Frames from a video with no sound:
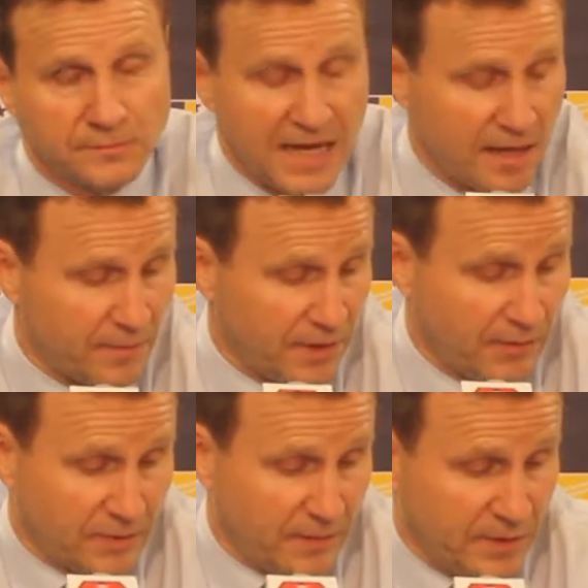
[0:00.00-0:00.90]
Yeah, I mean,
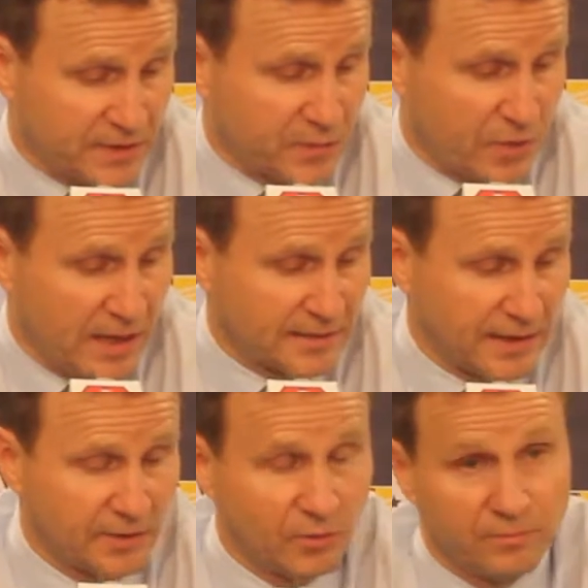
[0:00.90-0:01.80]
I've been surprised. I
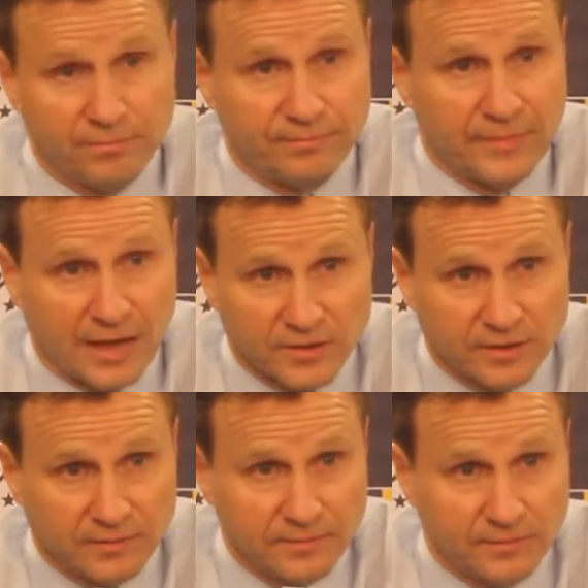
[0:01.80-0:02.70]
didn't know,
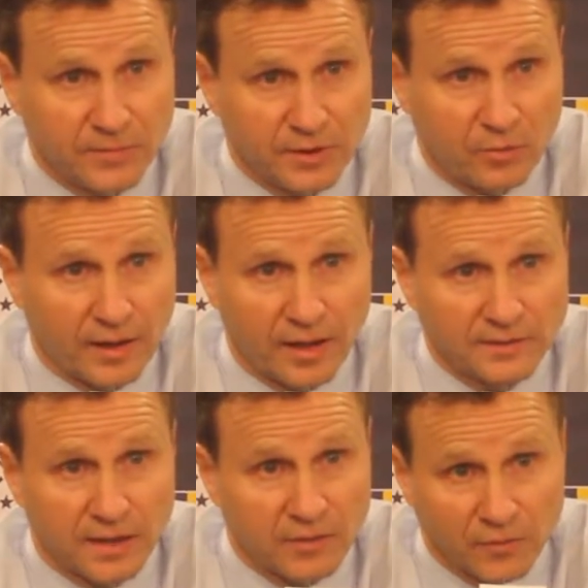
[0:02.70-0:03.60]
actually, to be quite
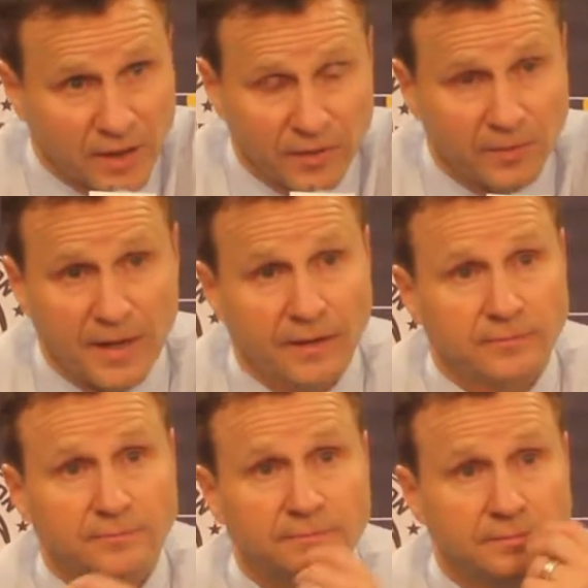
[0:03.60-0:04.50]
honest, I didn't know nothing about him.